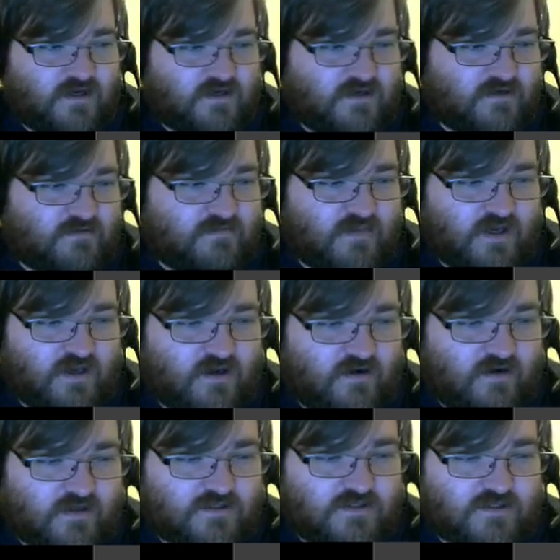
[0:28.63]
My
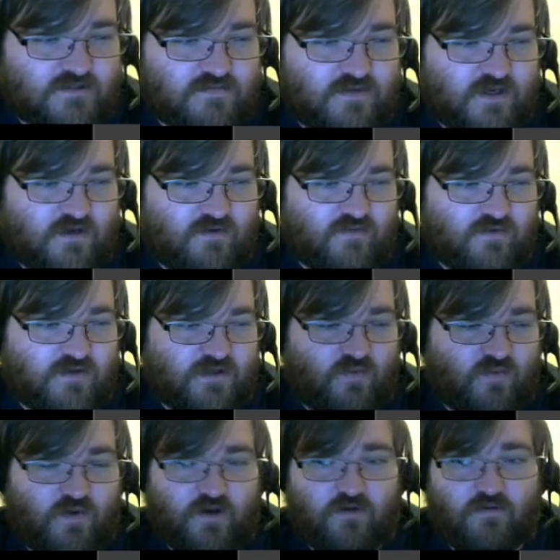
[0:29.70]
internet's just being really
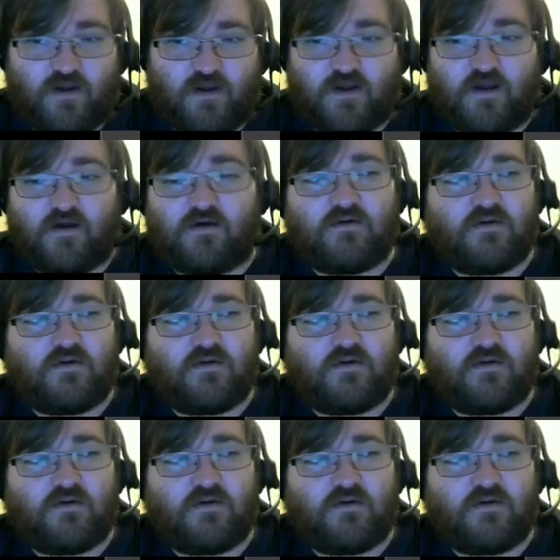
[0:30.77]
weird right now.